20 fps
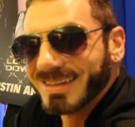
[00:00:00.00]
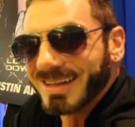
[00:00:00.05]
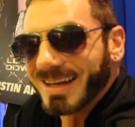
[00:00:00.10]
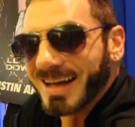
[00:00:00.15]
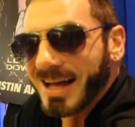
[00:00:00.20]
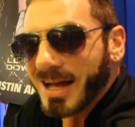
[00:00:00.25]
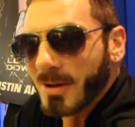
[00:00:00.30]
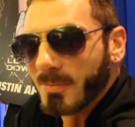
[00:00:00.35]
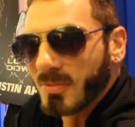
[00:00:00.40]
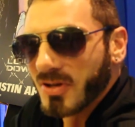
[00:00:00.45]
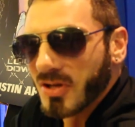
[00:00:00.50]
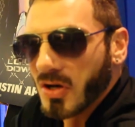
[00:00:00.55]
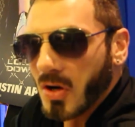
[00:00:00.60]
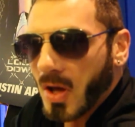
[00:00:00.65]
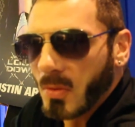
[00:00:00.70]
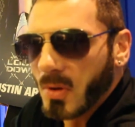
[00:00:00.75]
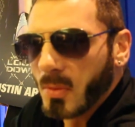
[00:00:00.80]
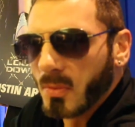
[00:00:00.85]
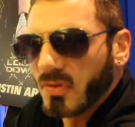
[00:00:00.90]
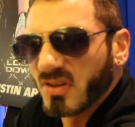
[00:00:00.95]
But
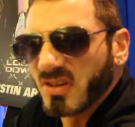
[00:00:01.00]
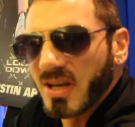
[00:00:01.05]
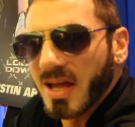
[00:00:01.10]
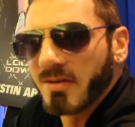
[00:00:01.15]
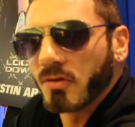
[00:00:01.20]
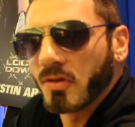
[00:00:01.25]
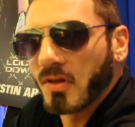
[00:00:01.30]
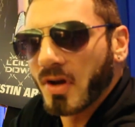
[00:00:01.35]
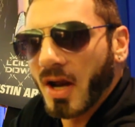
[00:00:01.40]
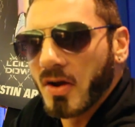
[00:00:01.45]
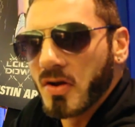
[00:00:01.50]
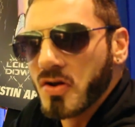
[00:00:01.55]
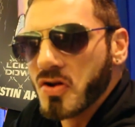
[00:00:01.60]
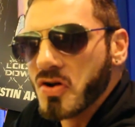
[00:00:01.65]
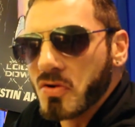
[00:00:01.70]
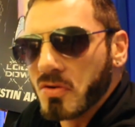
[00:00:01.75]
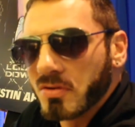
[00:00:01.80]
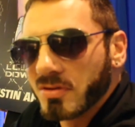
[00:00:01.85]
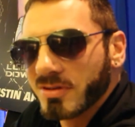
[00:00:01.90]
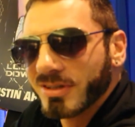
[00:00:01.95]
I went with the devil that I
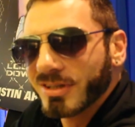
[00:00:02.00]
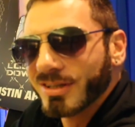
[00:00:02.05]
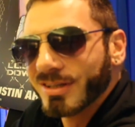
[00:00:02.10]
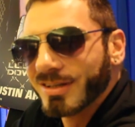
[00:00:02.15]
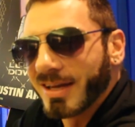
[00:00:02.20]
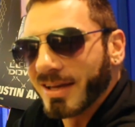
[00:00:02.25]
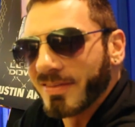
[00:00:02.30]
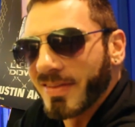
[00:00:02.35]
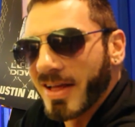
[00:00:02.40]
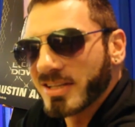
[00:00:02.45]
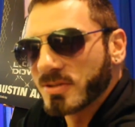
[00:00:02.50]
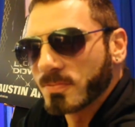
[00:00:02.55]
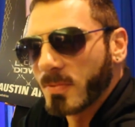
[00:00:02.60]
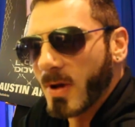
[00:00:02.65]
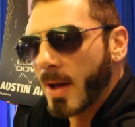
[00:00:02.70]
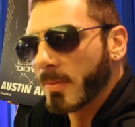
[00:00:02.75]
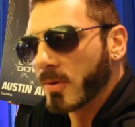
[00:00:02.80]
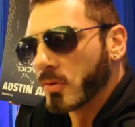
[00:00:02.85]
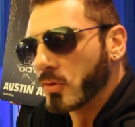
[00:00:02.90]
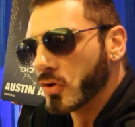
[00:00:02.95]
knew, and that's
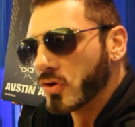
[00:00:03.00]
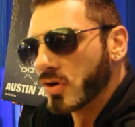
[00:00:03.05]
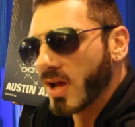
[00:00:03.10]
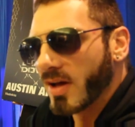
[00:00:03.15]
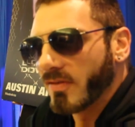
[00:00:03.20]
Bobby Roode.